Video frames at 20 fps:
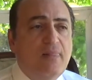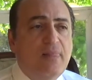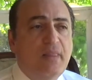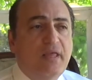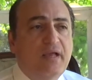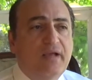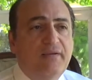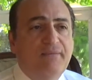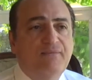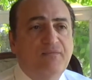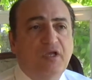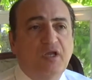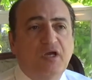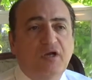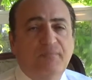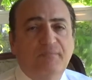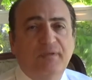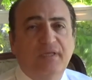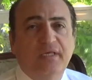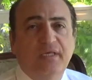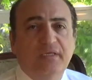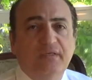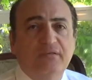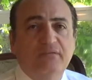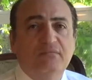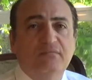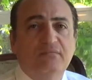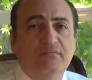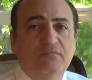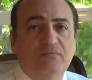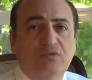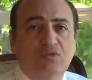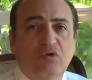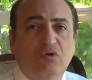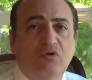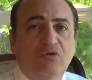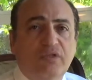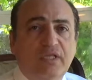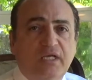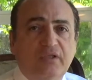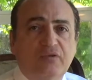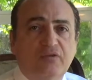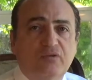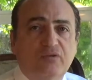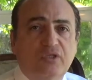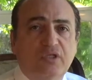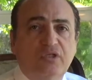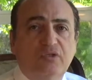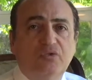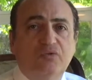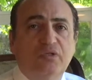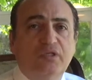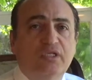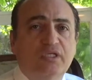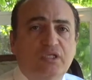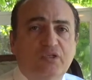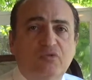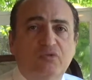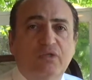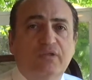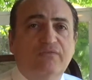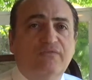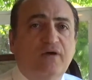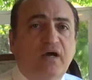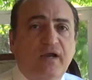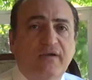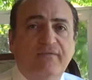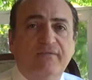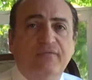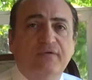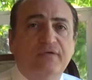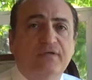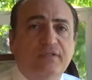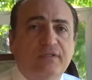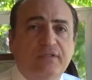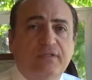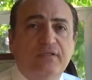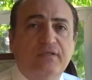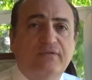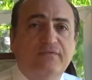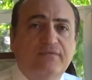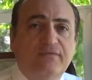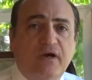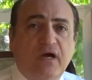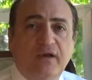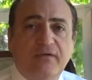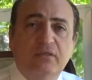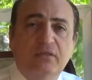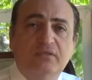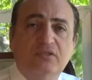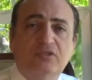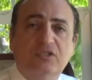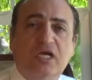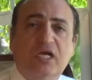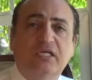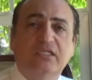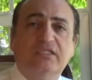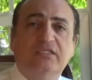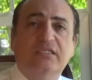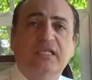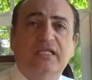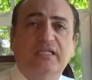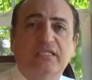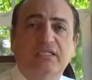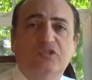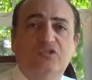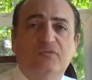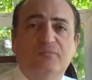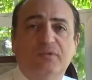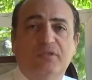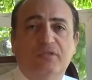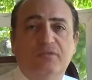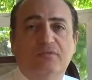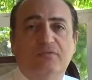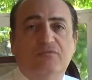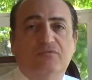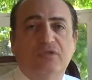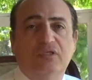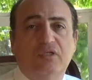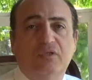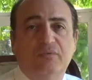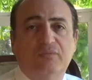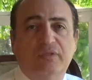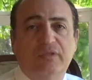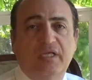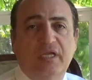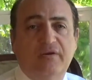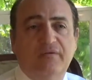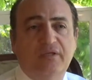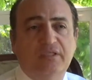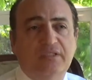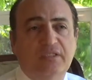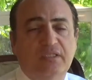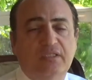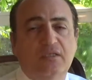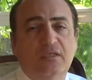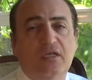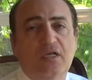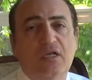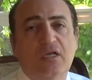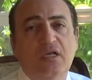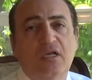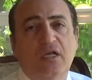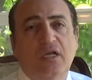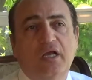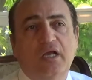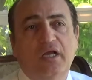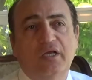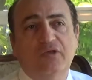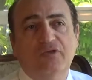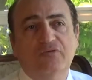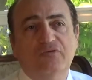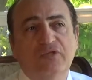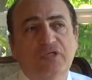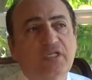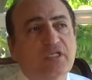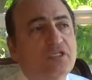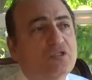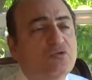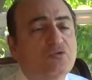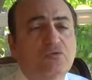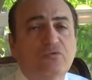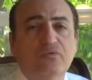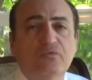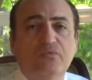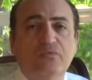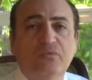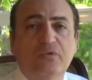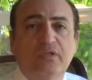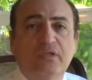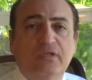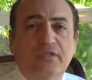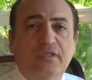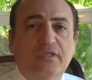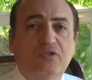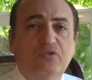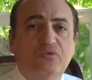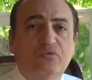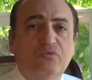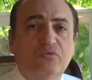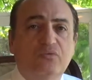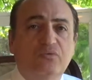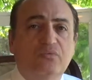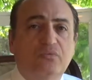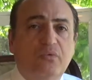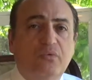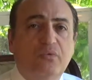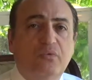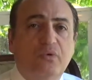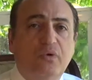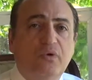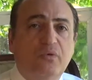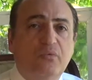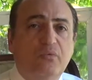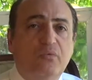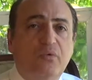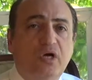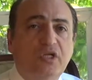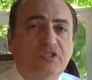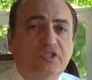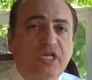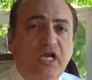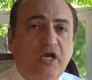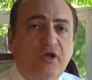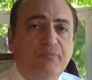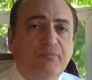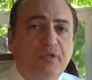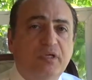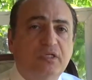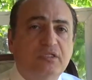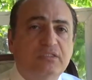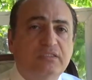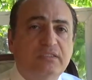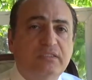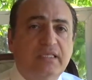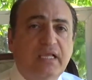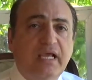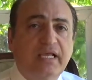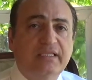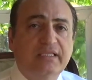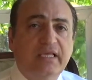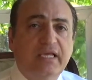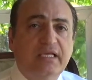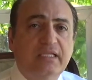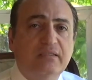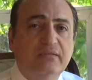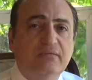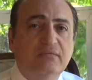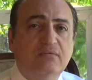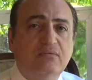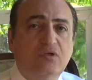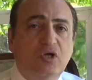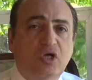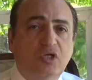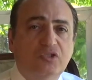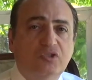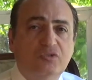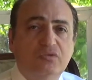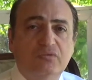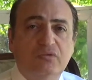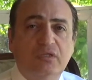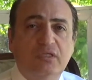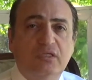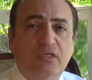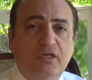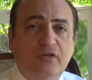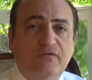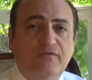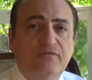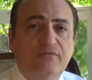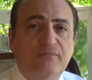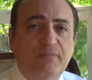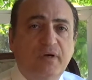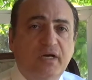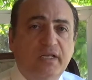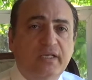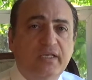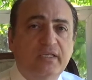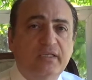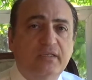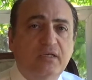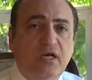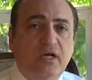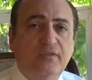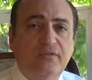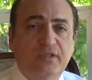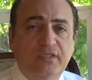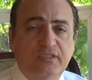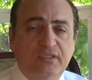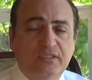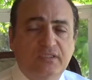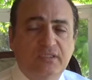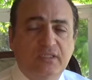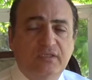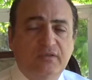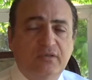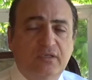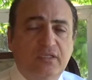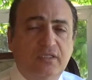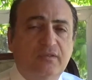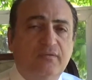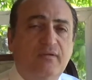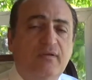they are being told that you need 20, 25, 30, 35 sites that needs to be treated with Arestin. You really need to watch out, because that can cost you a lot of money unnecessarily.